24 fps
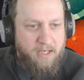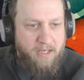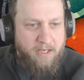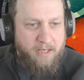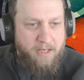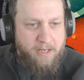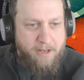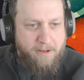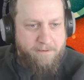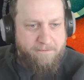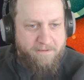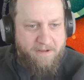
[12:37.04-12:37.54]

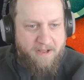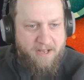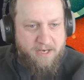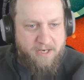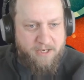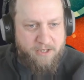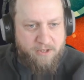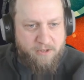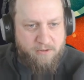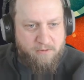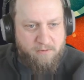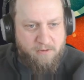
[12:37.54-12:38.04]
If any
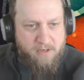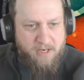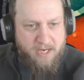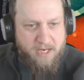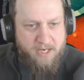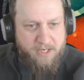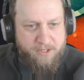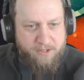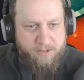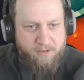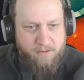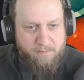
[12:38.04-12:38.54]
tool,
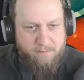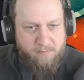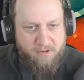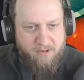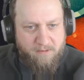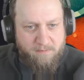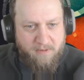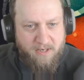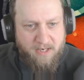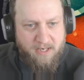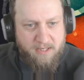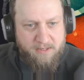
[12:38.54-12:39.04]
agent, or
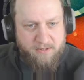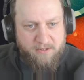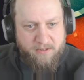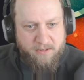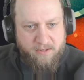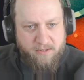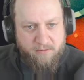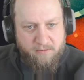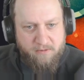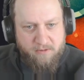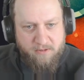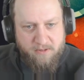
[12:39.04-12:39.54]
prompt asks
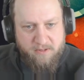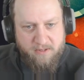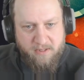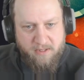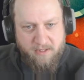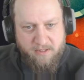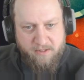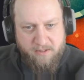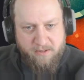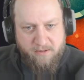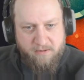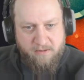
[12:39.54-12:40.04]
you to
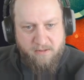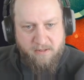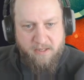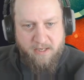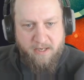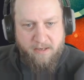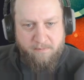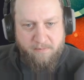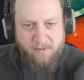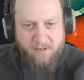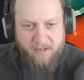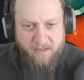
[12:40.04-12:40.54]
send your
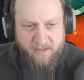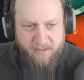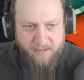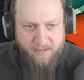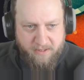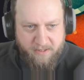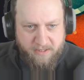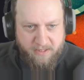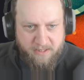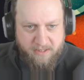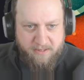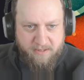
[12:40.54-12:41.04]
API key,
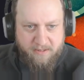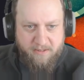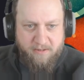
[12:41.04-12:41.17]
yes,